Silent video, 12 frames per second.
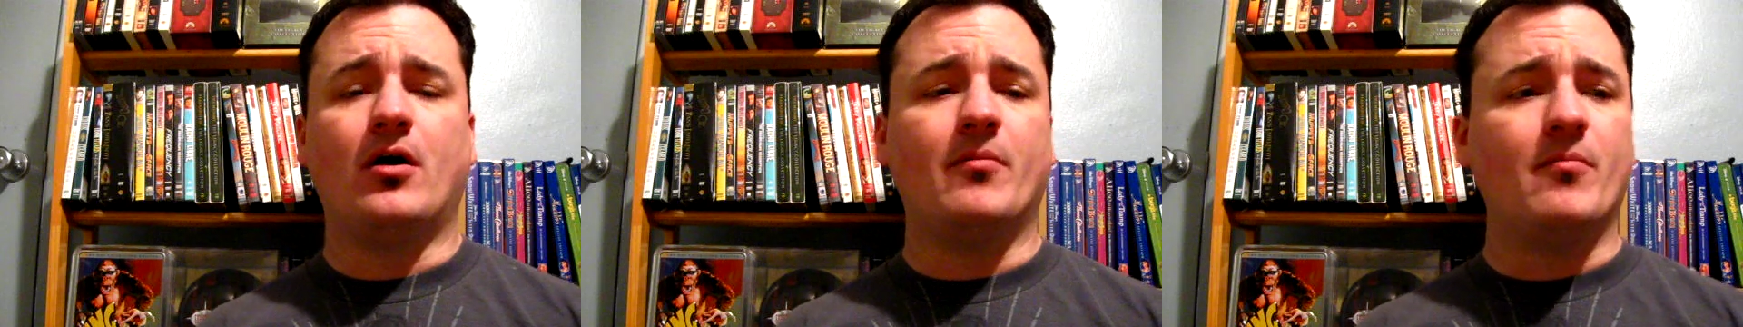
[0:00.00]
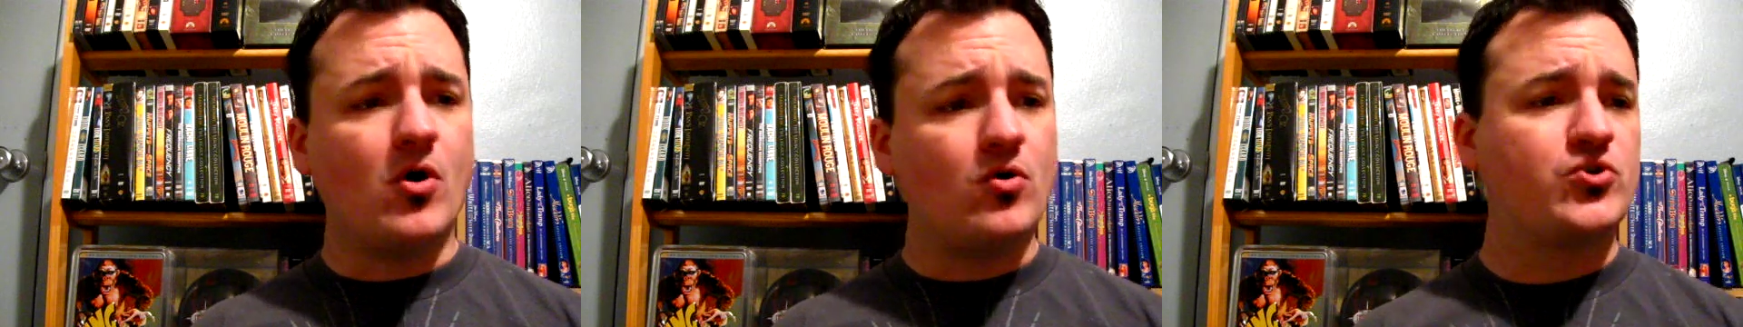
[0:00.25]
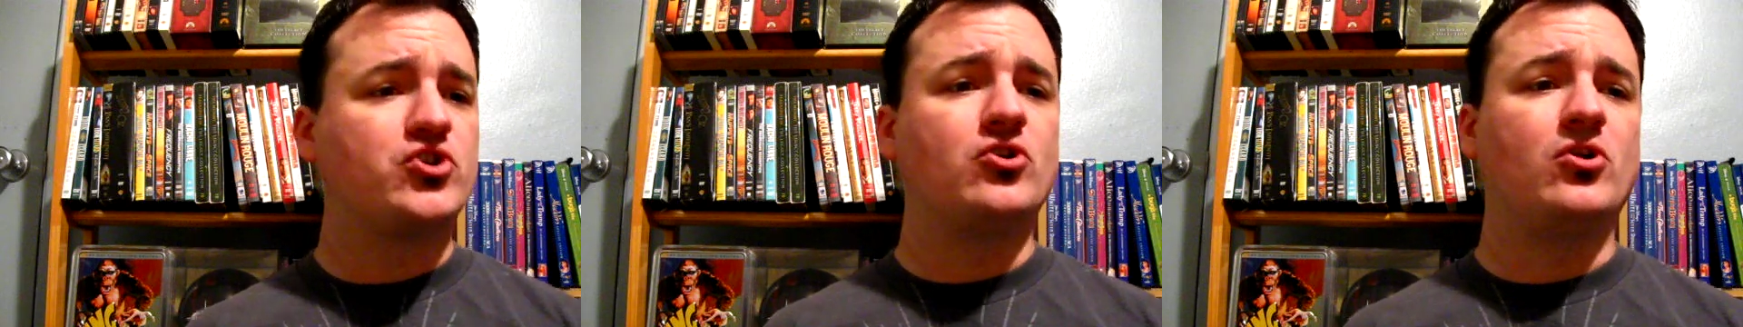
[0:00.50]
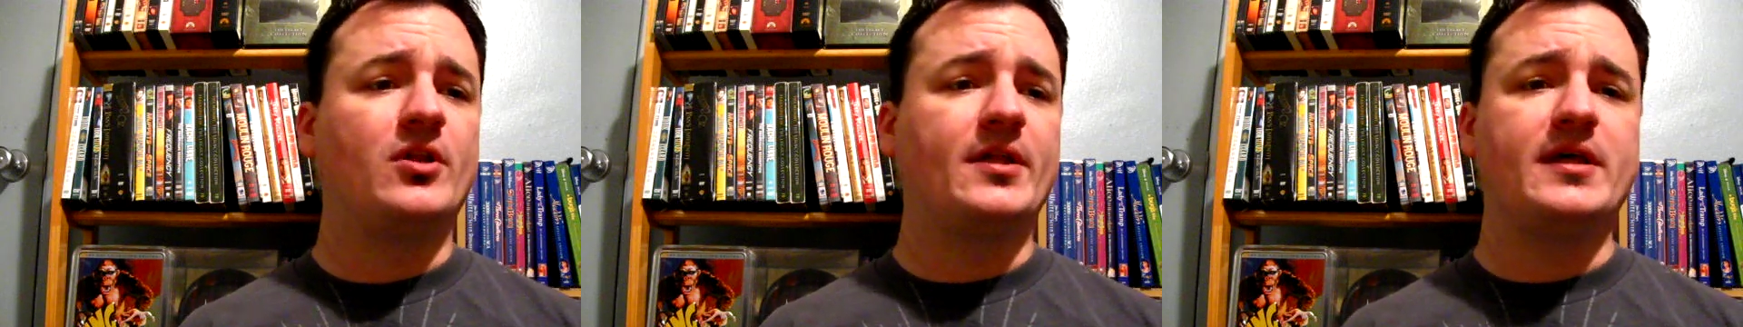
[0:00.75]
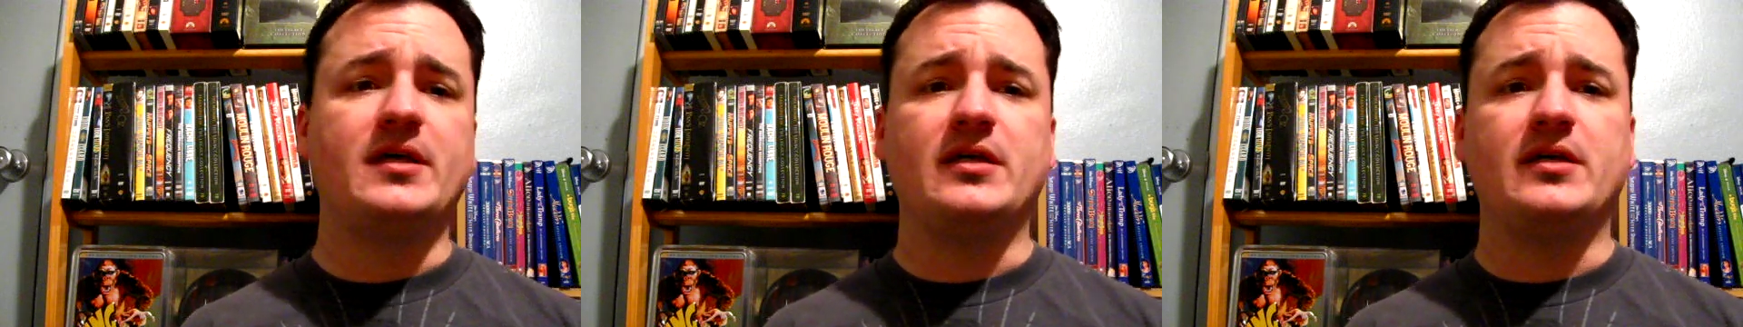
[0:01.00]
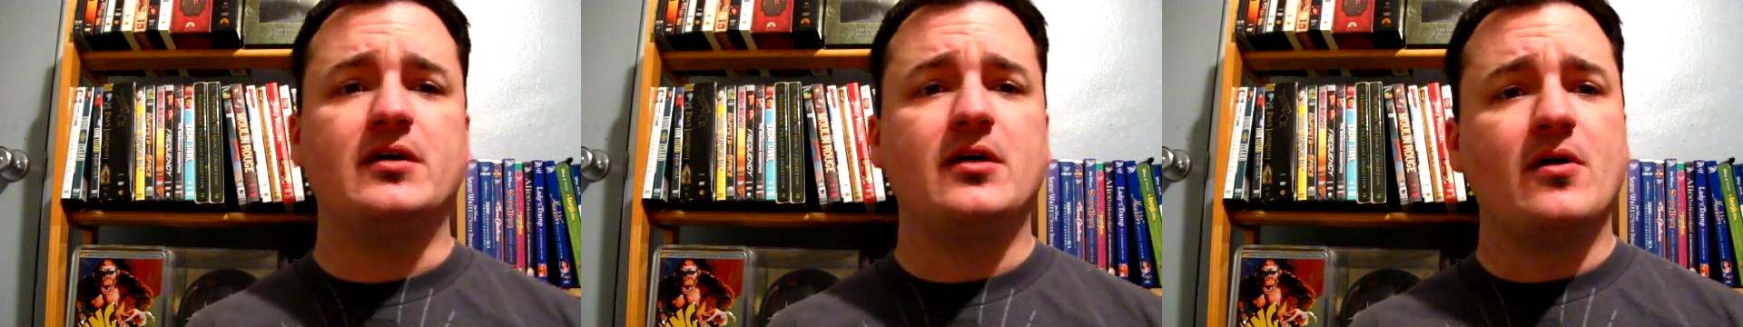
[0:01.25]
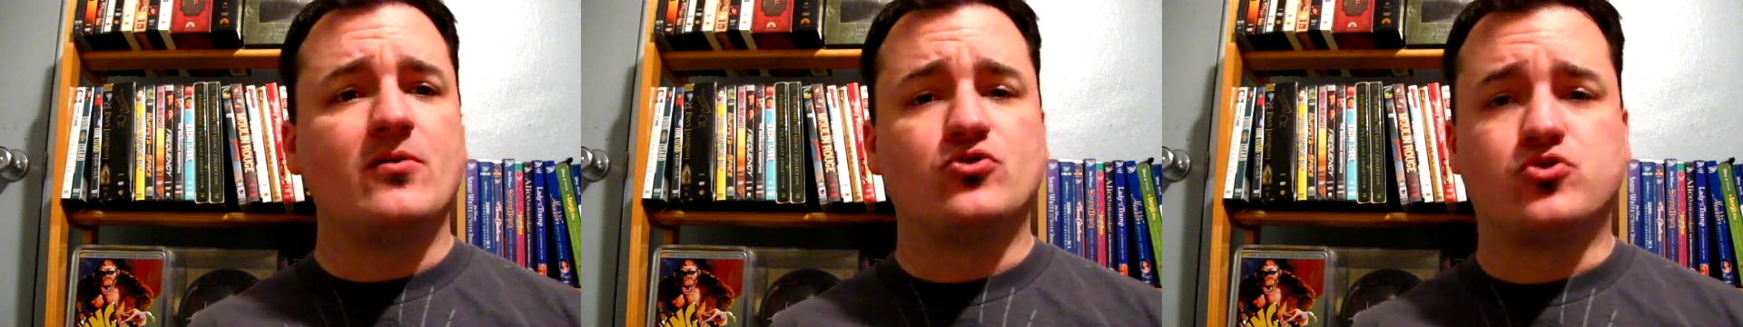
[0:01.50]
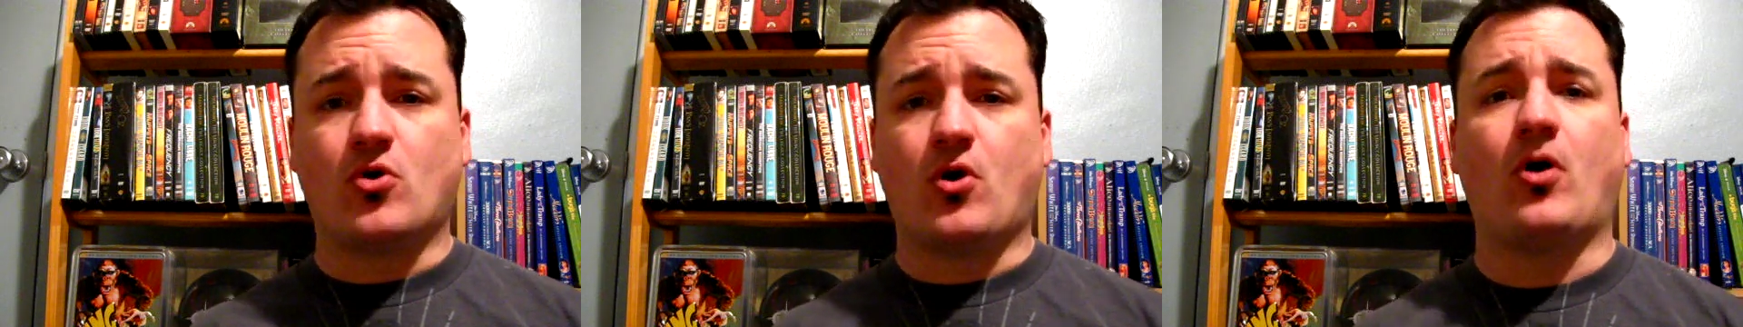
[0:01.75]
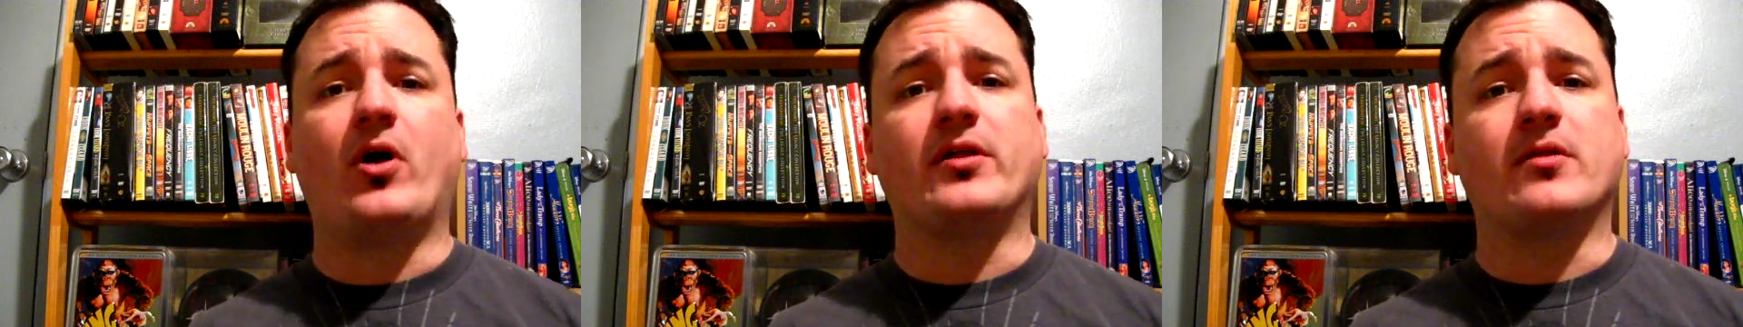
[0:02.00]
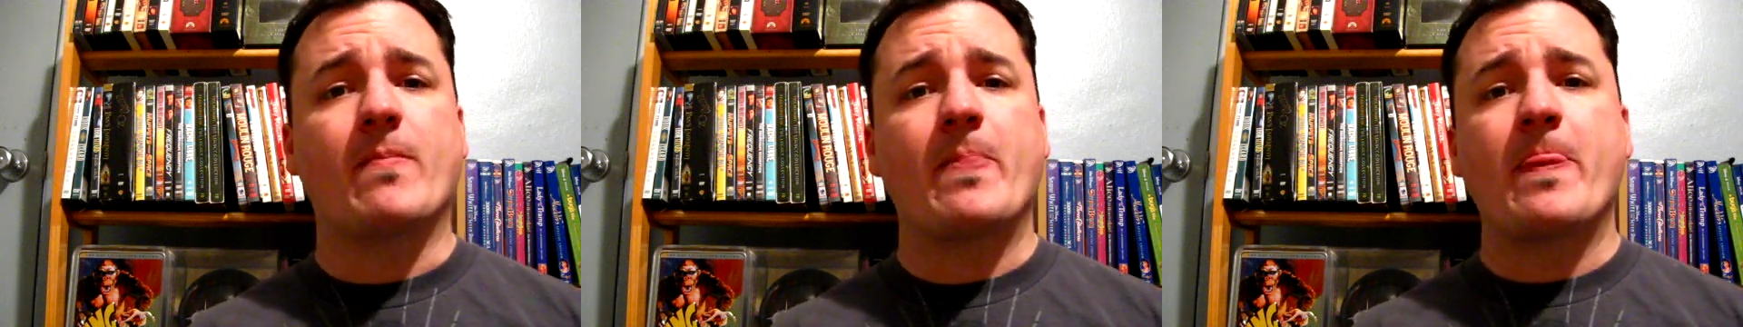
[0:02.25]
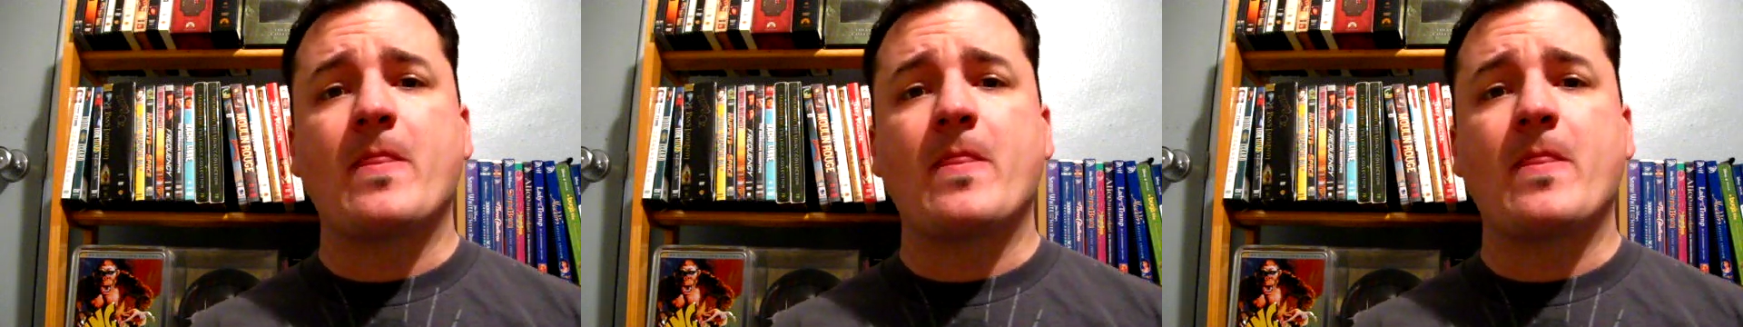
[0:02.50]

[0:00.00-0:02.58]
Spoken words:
emotionally drawn